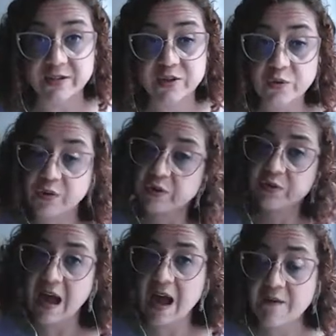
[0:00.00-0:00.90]
So you
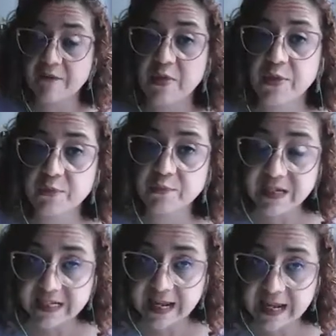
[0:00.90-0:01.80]
have the
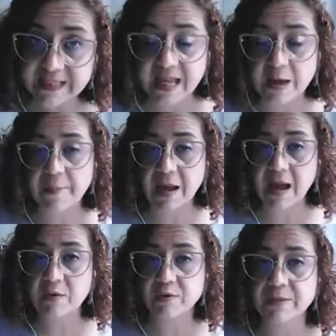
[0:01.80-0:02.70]
readings
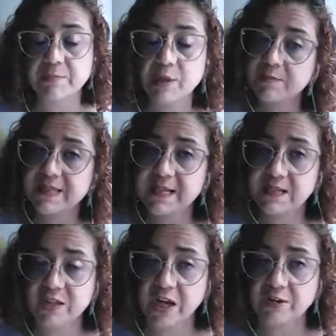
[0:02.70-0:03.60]
about Bloom's
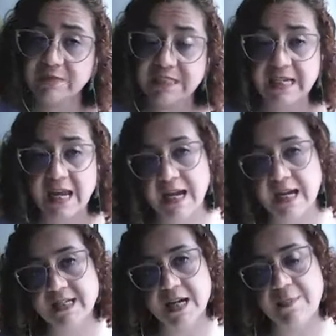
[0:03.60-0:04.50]
taxonomy
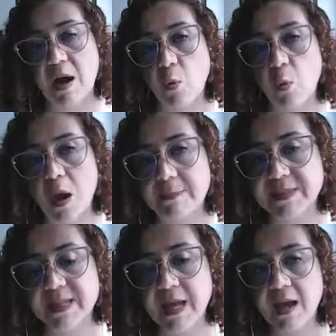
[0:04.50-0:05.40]
and about
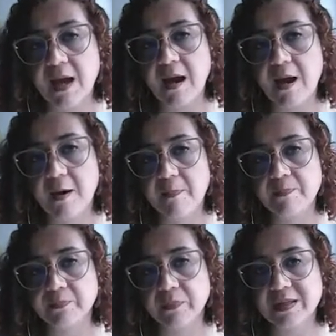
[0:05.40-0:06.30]
Webb's
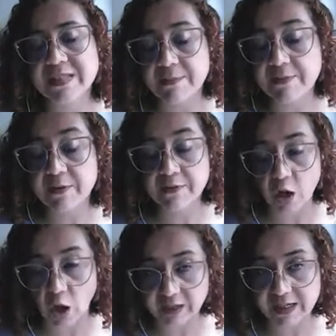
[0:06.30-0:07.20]
depth of
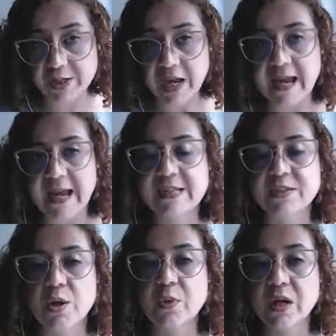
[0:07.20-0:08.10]
knowledge. And
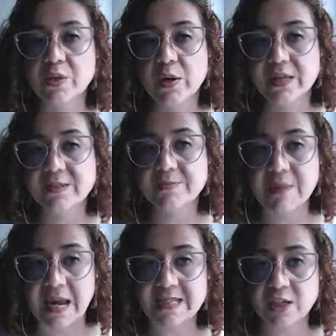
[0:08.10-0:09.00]
so we are going to
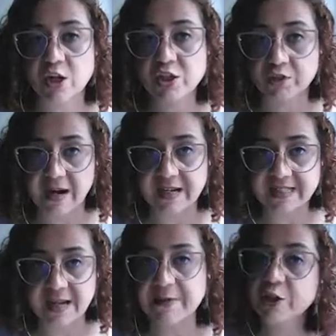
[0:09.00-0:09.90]
base our Socratic
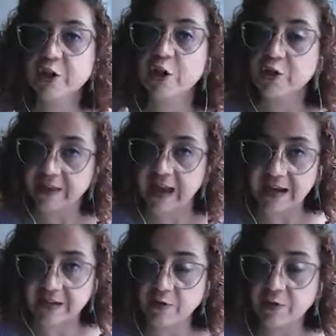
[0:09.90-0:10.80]
seminar on
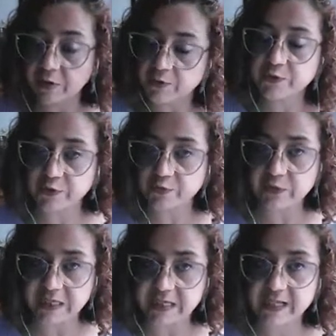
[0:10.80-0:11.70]
those two
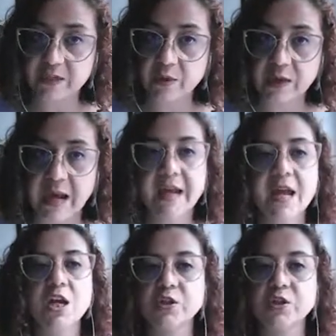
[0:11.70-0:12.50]
readings, okay?